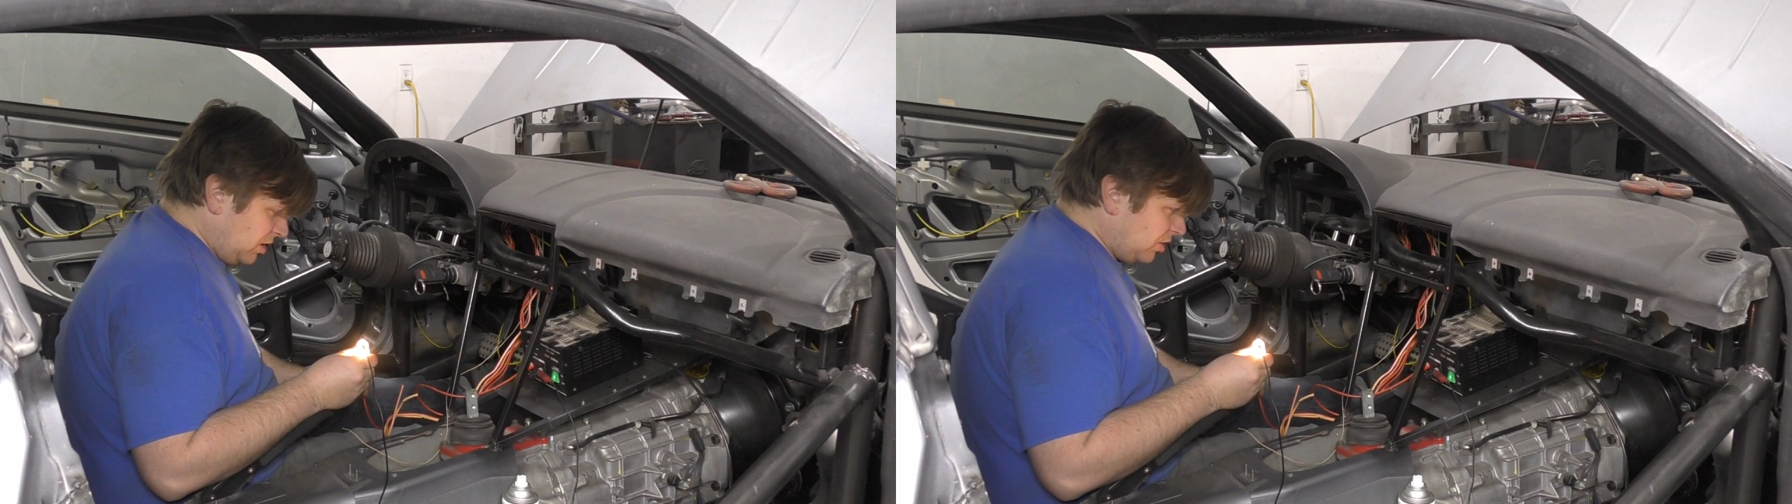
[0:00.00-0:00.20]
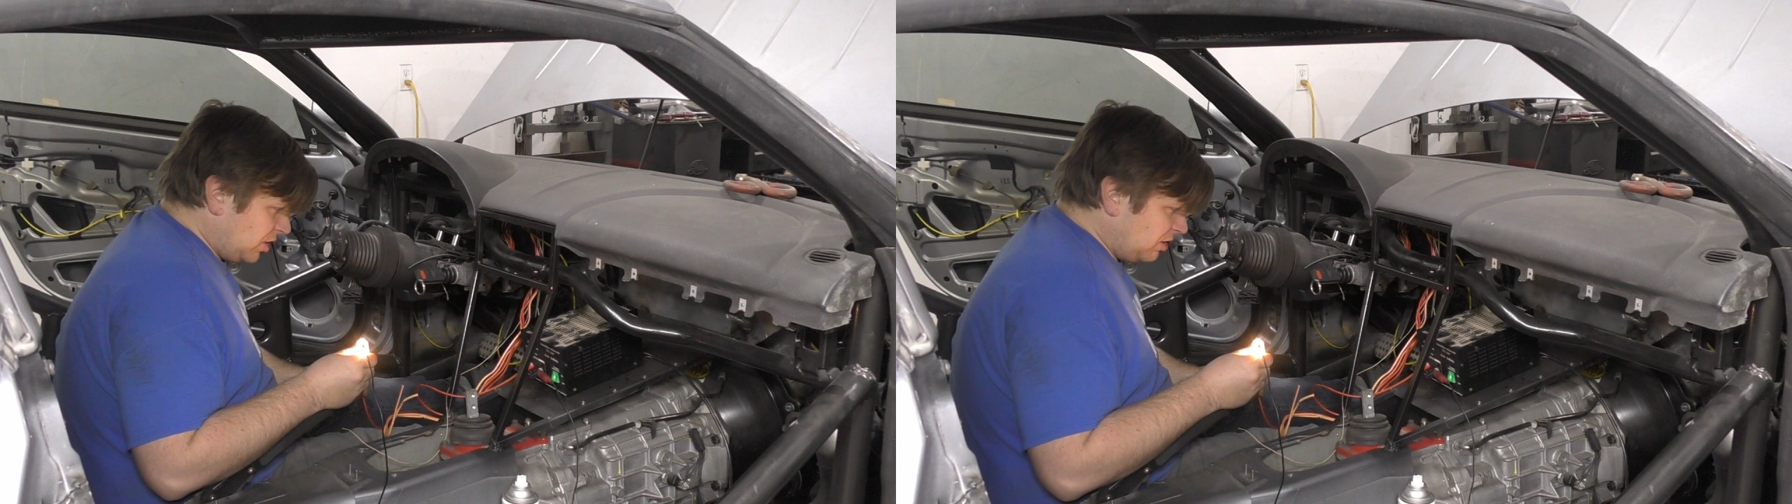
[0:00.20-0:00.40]

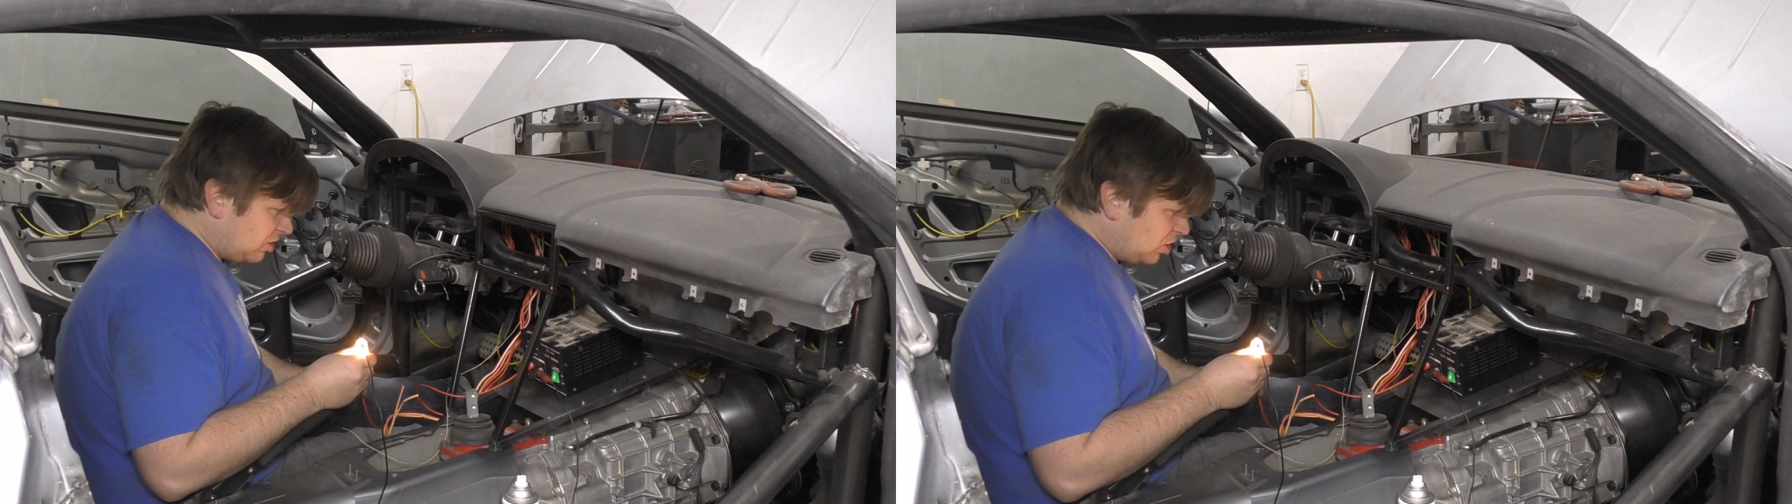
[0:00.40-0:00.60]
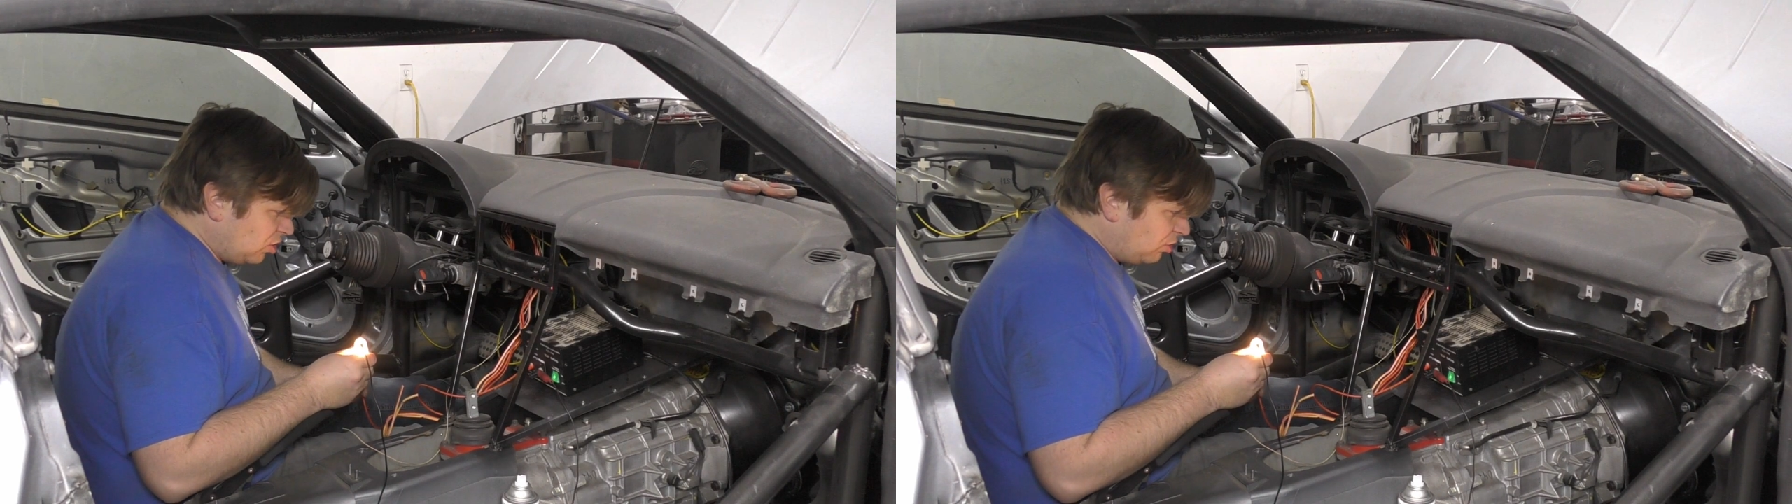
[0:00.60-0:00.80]

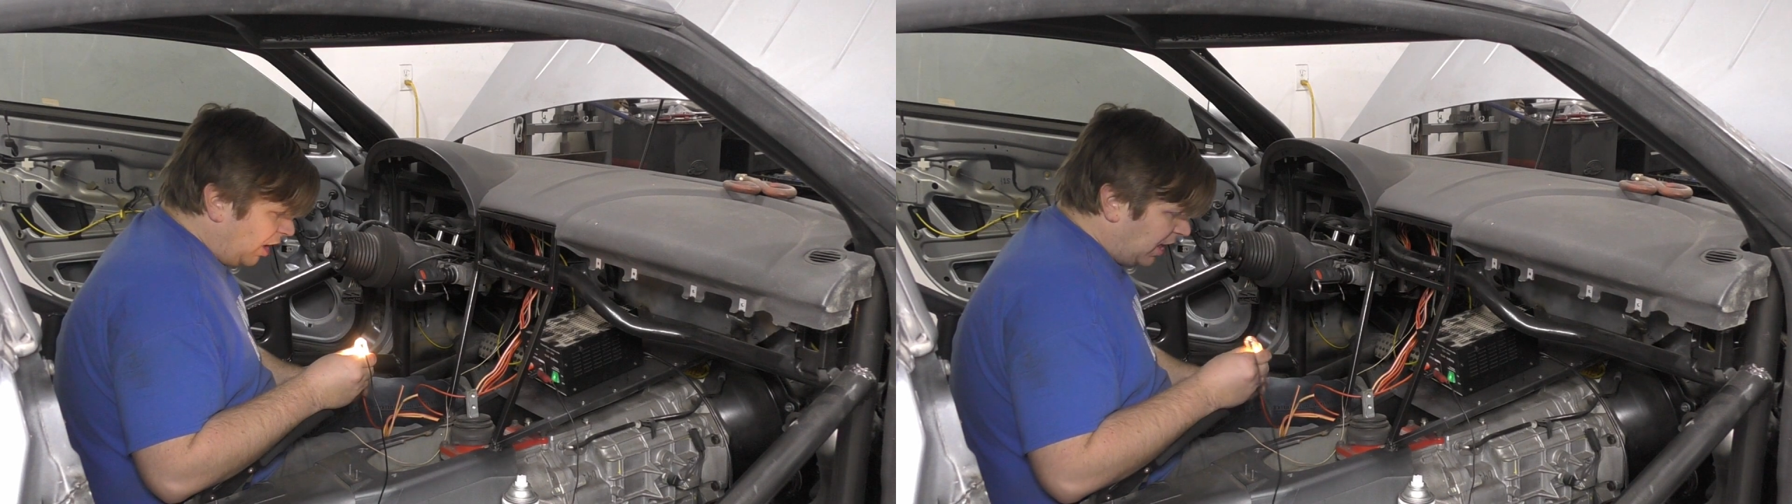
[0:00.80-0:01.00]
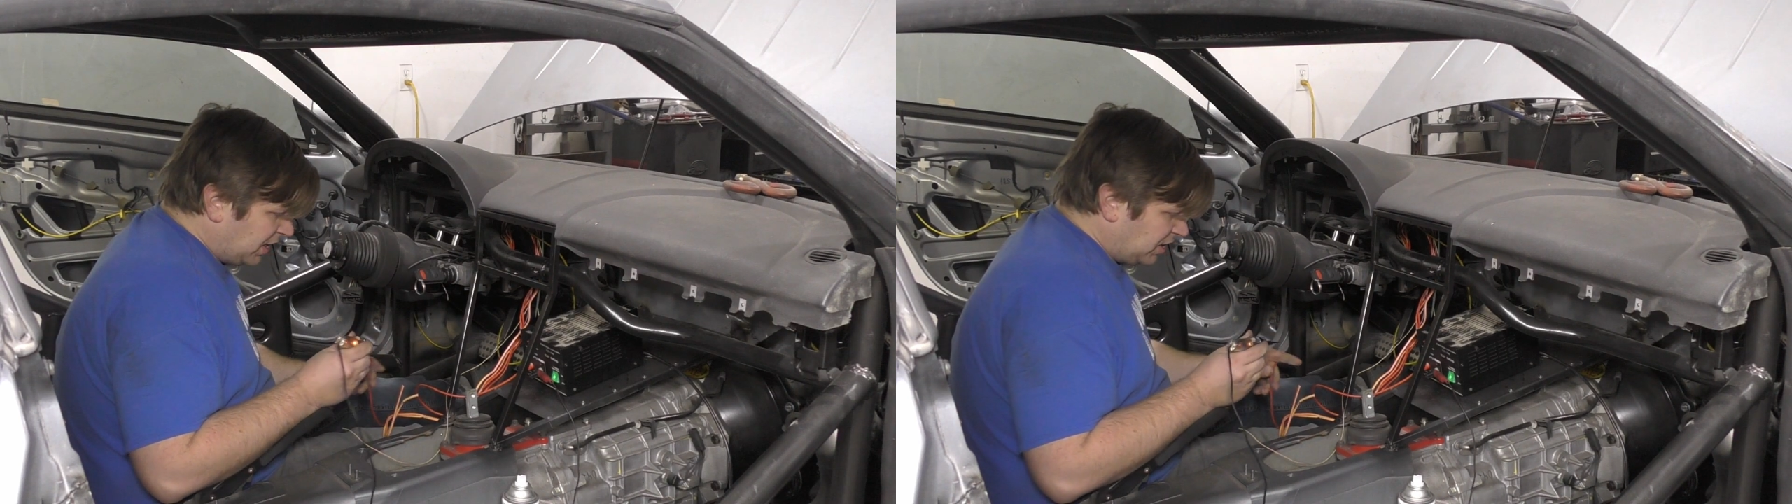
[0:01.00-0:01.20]
these two
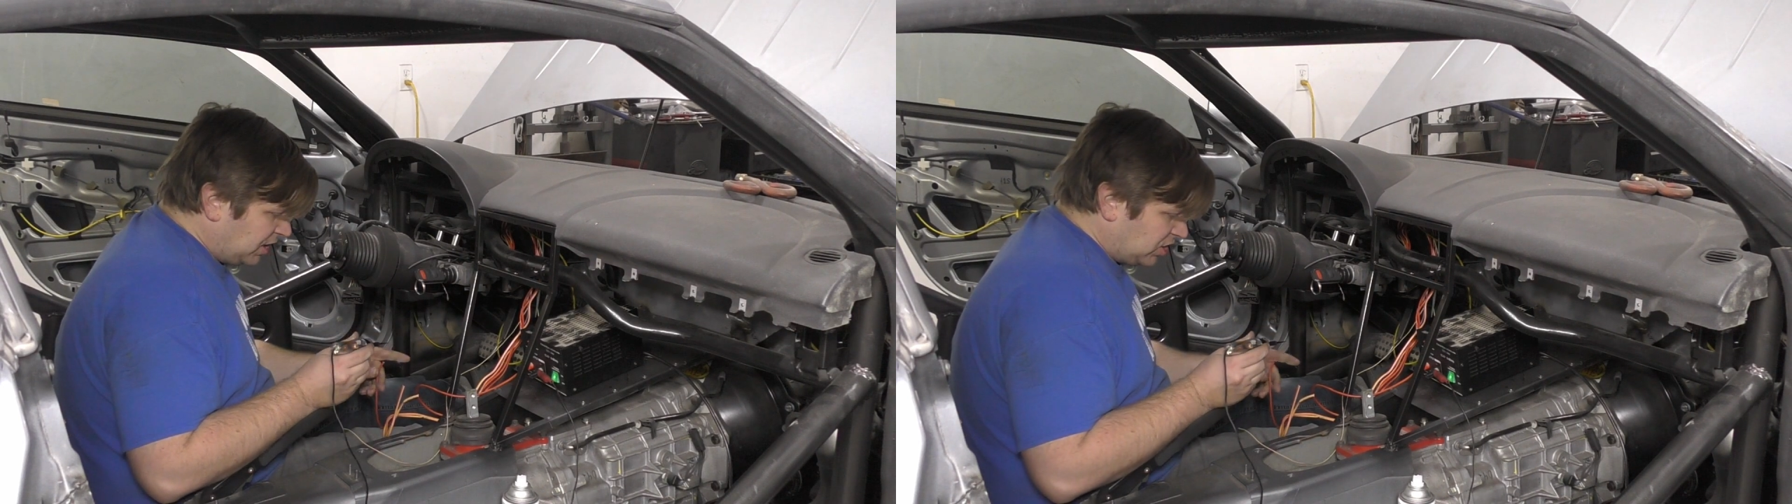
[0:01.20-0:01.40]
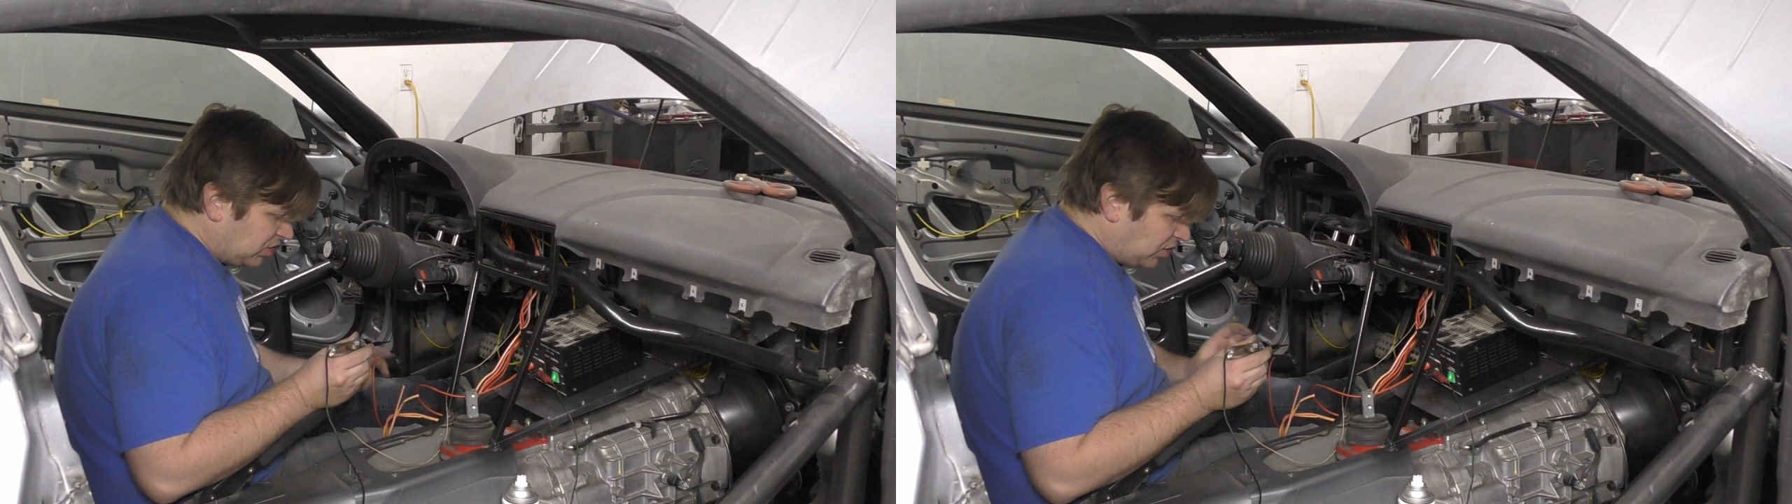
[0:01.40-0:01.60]
hot ignitions